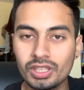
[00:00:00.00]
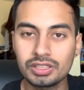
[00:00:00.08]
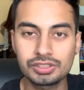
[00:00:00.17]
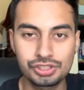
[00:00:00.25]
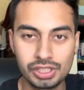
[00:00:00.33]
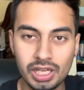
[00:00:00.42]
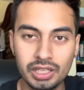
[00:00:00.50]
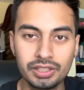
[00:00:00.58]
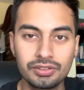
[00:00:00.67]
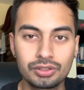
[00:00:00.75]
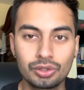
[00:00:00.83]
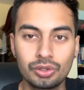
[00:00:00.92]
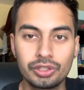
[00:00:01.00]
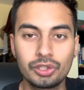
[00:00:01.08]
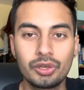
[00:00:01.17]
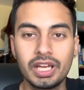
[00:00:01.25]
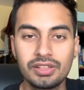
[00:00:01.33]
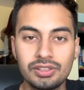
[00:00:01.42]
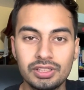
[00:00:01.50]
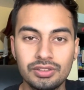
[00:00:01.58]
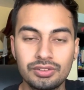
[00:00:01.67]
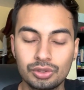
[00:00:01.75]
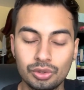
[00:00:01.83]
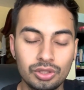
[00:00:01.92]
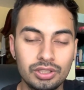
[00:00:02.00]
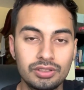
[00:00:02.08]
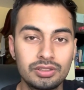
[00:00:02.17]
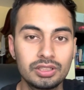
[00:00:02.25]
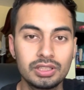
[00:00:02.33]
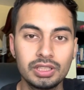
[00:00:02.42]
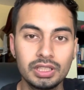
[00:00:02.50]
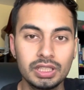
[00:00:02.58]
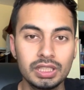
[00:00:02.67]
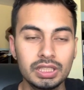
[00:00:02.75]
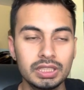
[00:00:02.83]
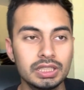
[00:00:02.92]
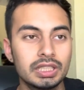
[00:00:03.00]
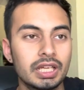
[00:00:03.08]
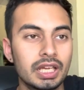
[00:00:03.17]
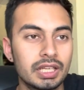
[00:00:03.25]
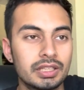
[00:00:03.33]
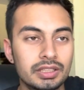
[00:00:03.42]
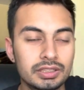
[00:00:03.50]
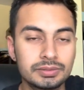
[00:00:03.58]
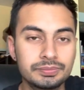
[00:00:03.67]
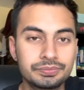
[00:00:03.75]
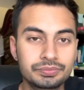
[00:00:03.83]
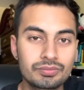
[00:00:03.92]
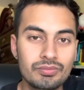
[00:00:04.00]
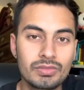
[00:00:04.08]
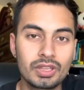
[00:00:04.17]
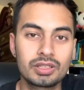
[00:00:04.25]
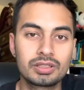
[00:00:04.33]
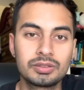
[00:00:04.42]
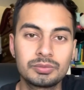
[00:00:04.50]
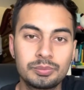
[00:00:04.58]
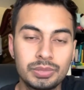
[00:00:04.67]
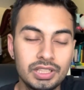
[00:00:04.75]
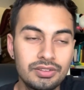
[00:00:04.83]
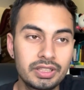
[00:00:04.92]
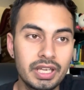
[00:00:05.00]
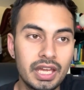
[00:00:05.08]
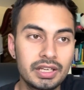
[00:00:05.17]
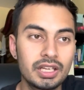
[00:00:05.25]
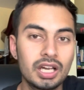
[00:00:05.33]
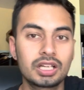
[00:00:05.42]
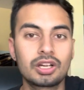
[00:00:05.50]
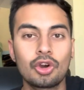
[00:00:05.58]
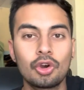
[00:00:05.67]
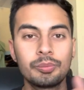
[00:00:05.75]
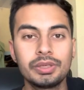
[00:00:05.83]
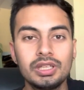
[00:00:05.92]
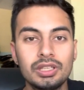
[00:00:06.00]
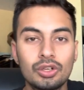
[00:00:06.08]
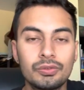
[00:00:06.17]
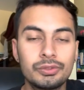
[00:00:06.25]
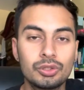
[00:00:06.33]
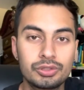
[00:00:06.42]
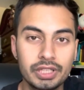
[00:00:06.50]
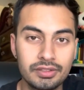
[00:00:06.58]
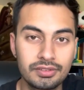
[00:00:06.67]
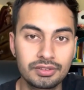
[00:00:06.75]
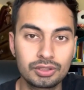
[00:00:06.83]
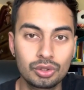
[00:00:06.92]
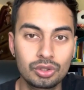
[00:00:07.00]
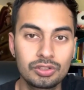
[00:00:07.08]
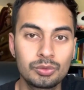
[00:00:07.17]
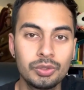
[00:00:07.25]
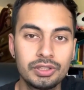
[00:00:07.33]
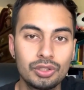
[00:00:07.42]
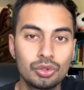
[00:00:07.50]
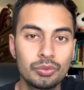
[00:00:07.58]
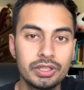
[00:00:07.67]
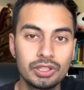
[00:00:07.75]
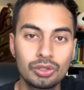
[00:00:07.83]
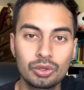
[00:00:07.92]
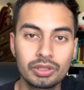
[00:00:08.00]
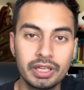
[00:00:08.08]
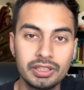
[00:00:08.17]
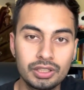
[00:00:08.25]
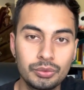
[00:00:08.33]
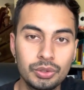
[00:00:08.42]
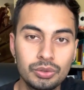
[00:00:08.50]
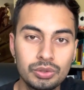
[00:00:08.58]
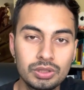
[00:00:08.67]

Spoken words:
GRE score, your SAT scores. And please carry a copy of your test scores with you when you go to the interview.